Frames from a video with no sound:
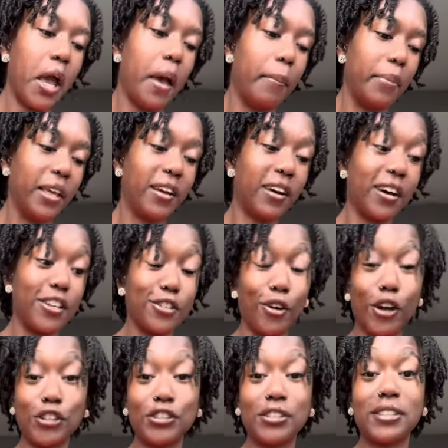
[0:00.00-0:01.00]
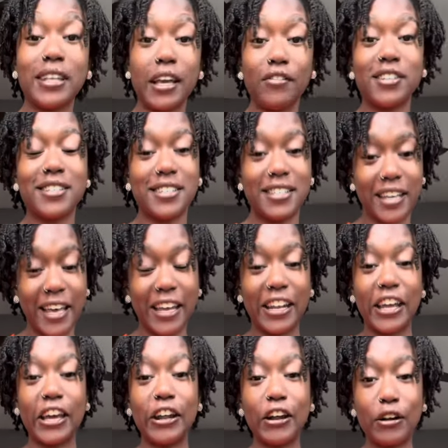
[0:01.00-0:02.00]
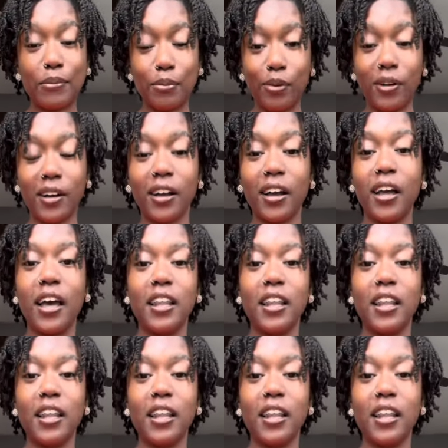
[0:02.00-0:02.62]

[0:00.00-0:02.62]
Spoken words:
because Audrey Davis said in her book,